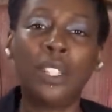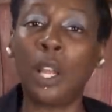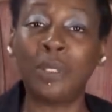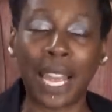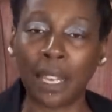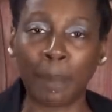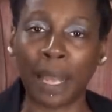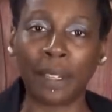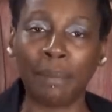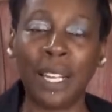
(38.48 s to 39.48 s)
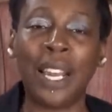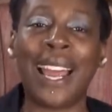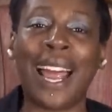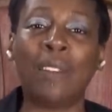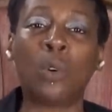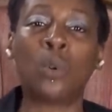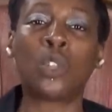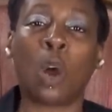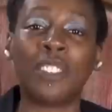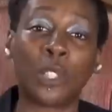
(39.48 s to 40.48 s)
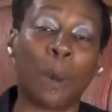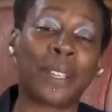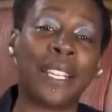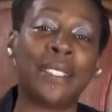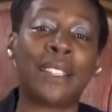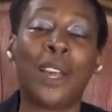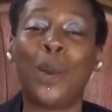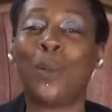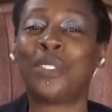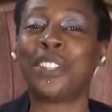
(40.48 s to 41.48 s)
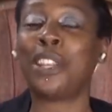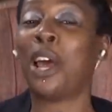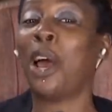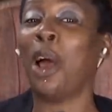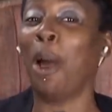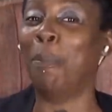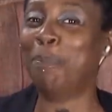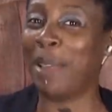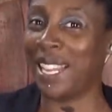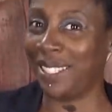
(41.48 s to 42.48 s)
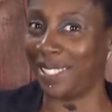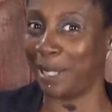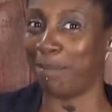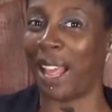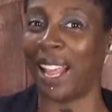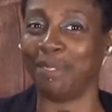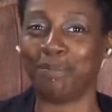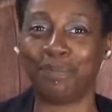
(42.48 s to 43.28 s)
No doubt about it, Harold Horace Hopkins was an amazing man.